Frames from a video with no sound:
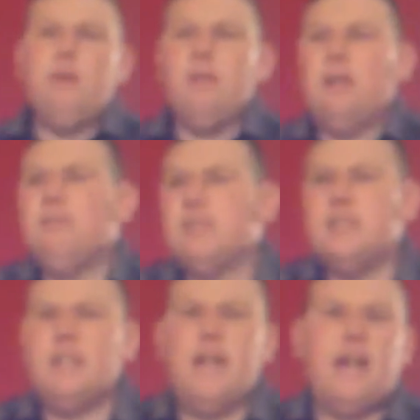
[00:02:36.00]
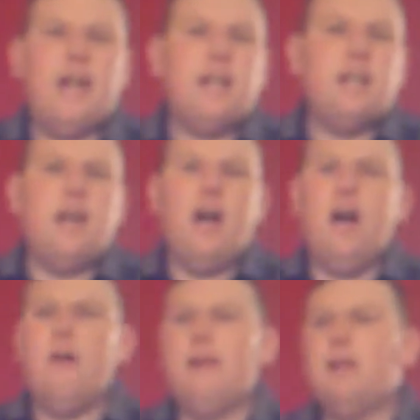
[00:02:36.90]
I would love to see that.
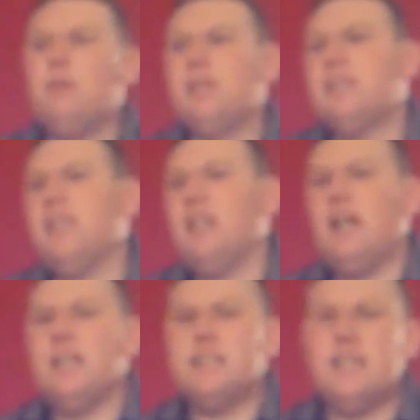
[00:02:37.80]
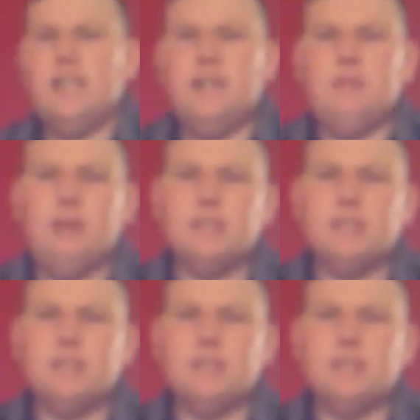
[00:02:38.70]
I don't want to see a lot of Sting